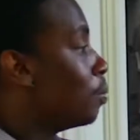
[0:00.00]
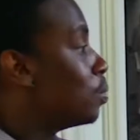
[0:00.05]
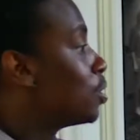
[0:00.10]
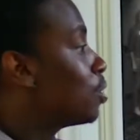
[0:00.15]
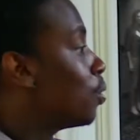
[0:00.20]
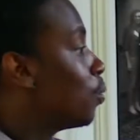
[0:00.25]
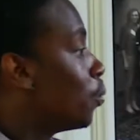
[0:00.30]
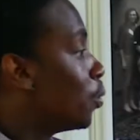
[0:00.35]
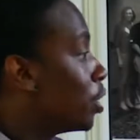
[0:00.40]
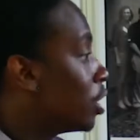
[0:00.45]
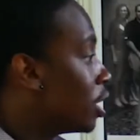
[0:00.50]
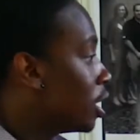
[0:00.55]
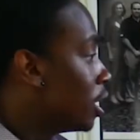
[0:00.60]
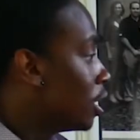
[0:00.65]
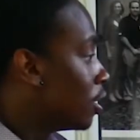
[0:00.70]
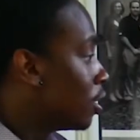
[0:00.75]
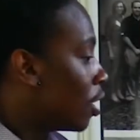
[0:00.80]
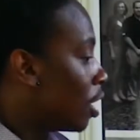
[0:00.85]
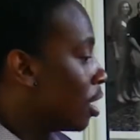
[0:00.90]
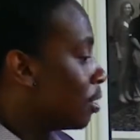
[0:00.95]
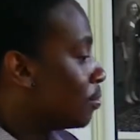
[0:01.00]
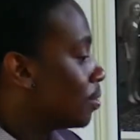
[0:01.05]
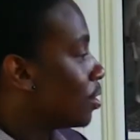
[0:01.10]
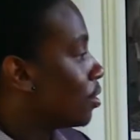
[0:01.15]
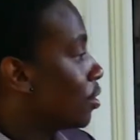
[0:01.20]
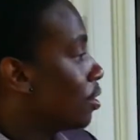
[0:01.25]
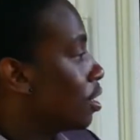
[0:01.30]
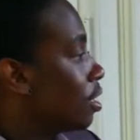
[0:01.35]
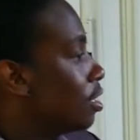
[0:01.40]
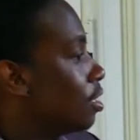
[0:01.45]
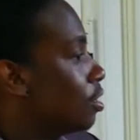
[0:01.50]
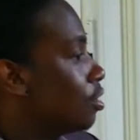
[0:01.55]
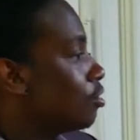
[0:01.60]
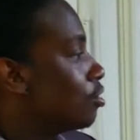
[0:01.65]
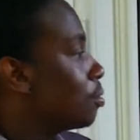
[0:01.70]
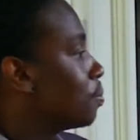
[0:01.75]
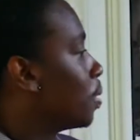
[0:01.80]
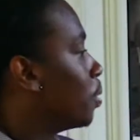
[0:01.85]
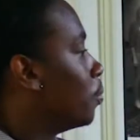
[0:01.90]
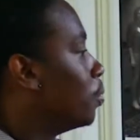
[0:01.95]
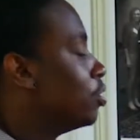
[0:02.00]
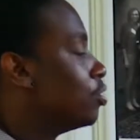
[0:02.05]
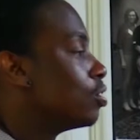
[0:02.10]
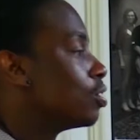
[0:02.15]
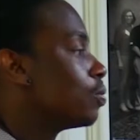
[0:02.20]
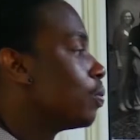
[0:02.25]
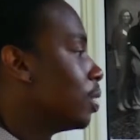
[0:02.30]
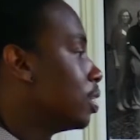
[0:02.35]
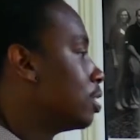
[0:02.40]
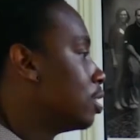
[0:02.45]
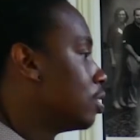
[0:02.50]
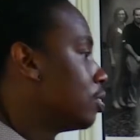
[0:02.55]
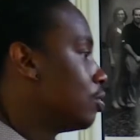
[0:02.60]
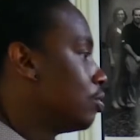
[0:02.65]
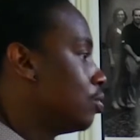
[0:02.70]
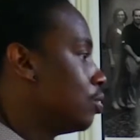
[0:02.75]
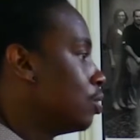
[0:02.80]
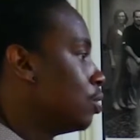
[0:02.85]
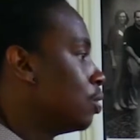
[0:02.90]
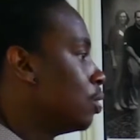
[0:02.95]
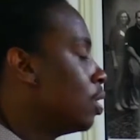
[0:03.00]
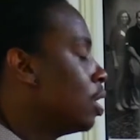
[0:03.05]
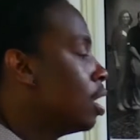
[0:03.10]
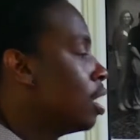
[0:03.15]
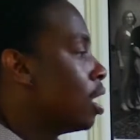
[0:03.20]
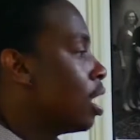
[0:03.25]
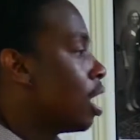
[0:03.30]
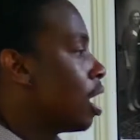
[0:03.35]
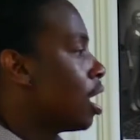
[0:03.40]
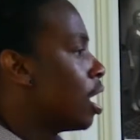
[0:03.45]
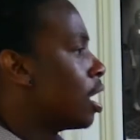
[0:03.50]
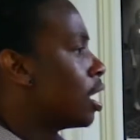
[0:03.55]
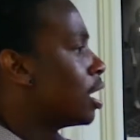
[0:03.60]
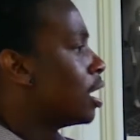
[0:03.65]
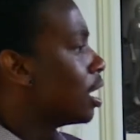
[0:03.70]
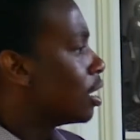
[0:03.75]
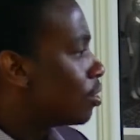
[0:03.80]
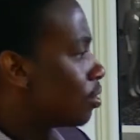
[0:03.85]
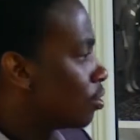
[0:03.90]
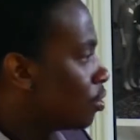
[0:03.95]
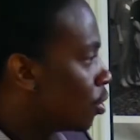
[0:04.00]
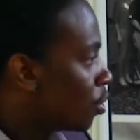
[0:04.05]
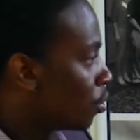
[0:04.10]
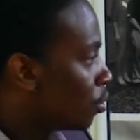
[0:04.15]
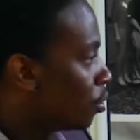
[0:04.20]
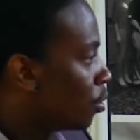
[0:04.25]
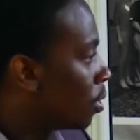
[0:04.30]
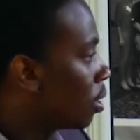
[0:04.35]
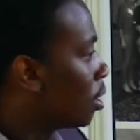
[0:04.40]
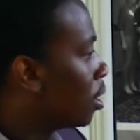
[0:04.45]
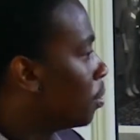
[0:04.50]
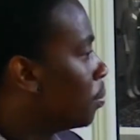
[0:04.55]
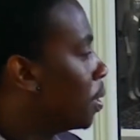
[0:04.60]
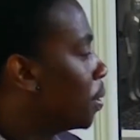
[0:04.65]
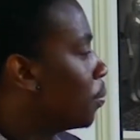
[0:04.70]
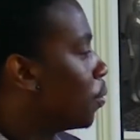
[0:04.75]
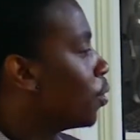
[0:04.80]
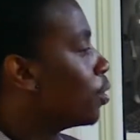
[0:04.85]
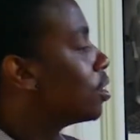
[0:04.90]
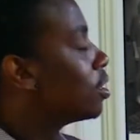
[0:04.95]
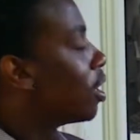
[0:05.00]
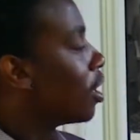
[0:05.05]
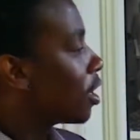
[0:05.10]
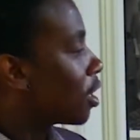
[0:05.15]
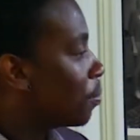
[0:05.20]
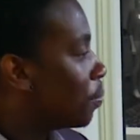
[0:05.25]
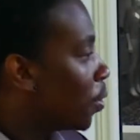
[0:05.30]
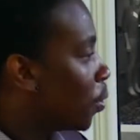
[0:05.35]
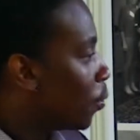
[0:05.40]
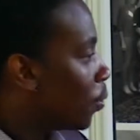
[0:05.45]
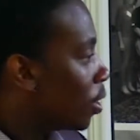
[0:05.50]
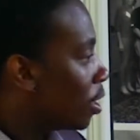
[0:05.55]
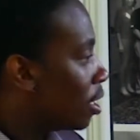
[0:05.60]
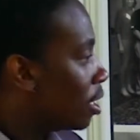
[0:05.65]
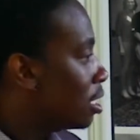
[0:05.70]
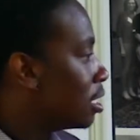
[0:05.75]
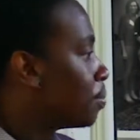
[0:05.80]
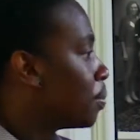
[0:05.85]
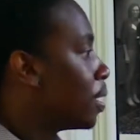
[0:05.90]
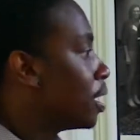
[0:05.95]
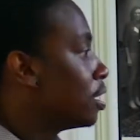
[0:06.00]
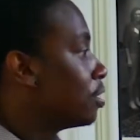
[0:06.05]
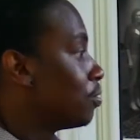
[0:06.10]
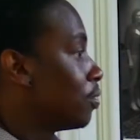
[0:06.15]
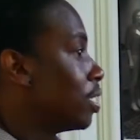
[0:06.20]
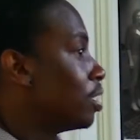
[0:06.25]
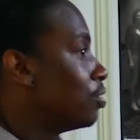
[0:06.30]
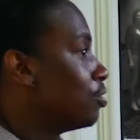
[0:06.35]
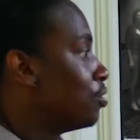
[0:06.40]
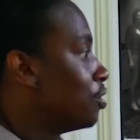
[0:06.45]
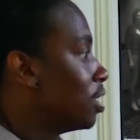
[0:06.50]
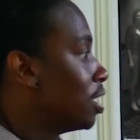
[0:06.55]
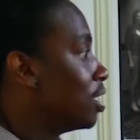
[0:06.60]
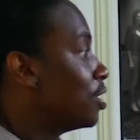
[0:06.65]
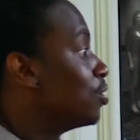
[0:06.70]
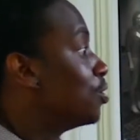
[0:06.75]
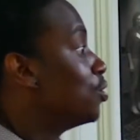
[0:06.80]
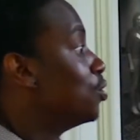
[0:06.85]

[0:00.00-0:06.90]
we're here on Return on Leadership, and we just wanted to get to know you a little bit more, talk about what Inspired Strategy is